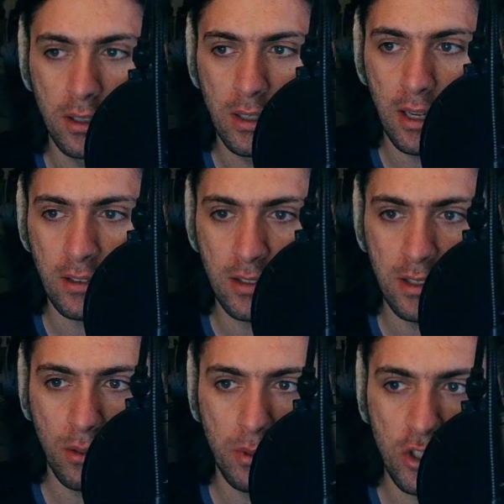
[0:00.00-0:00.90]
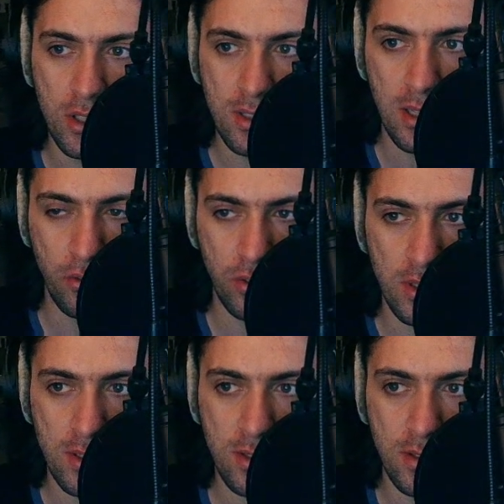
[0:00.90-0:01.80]
And here we just have
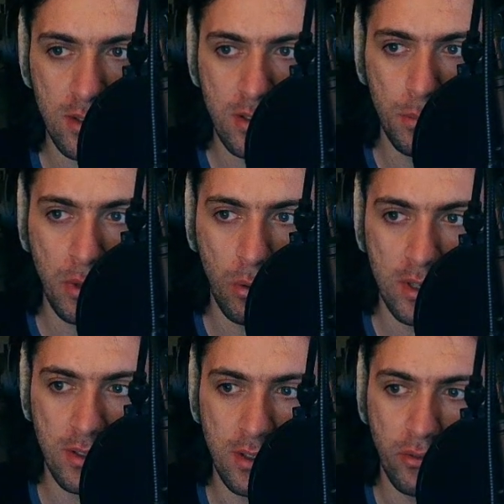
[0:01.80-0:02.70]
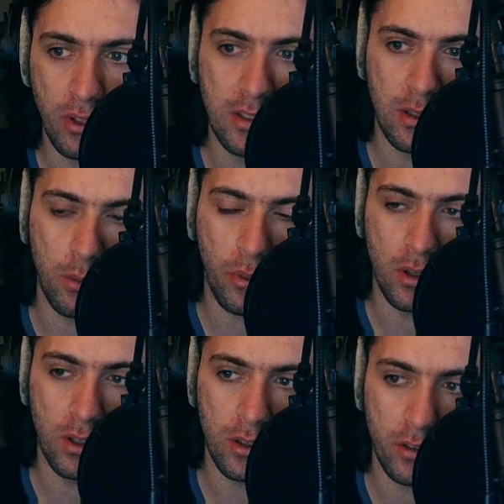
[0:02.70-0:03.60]
this super resonant filter with a
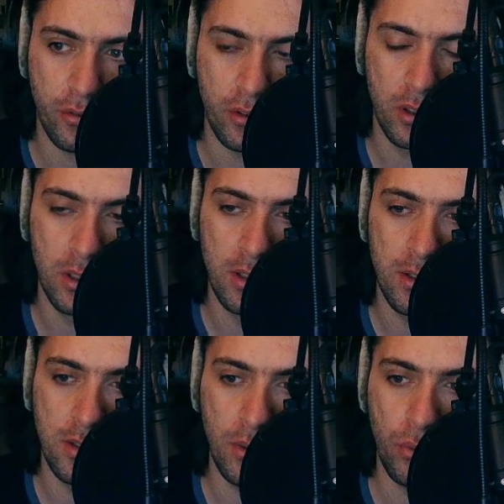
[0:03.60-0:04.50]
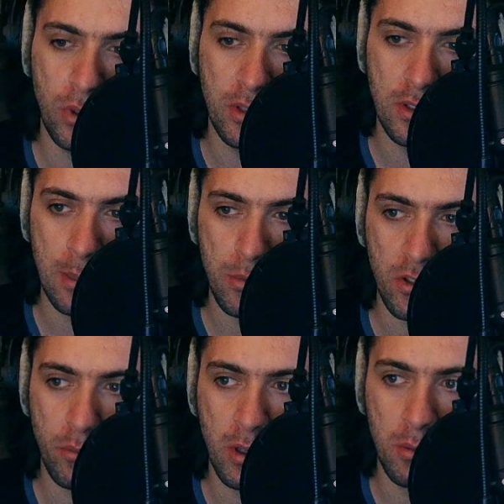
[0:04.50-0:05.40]
lot of different types
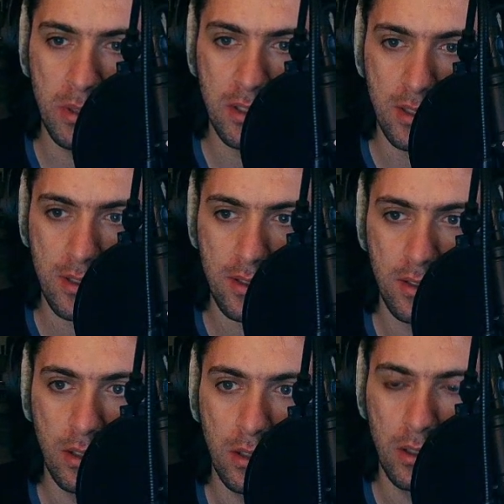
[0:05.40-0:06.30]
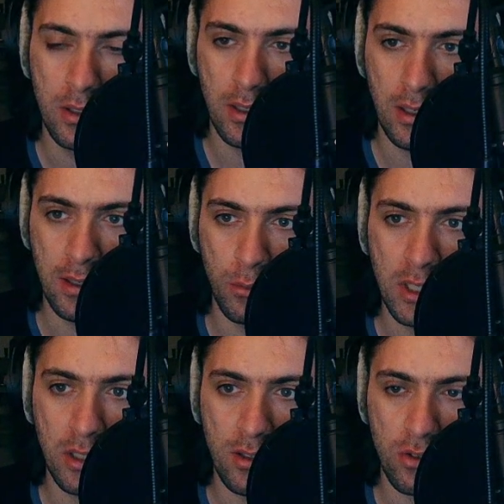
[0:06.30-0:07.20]
of parameters, and we
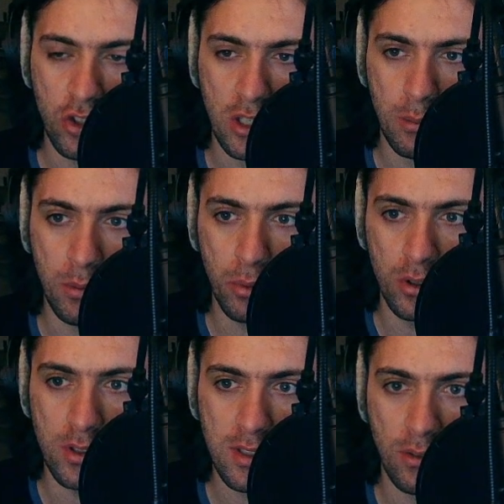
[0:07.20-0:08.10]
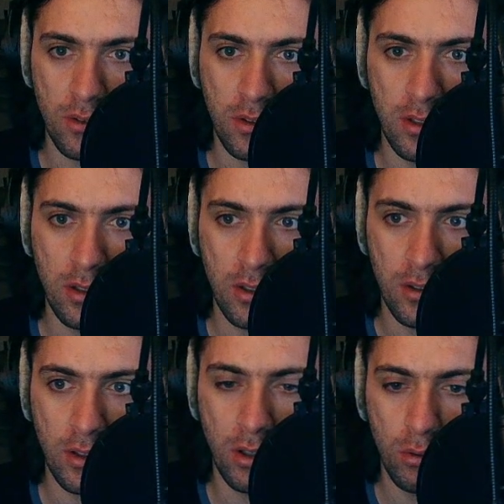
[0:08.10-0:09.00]
can also shape the pulse. So the
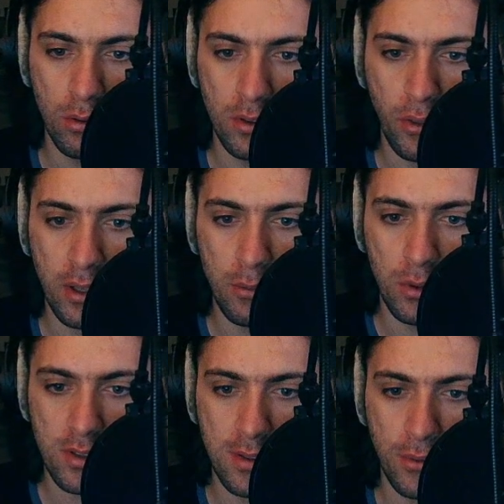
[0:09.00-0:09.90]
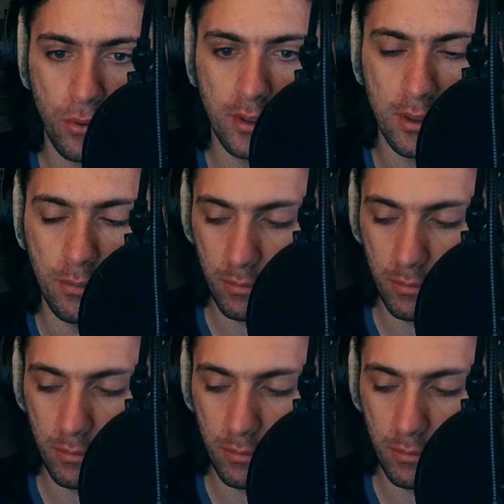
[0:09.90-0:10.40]
whole thing works differently.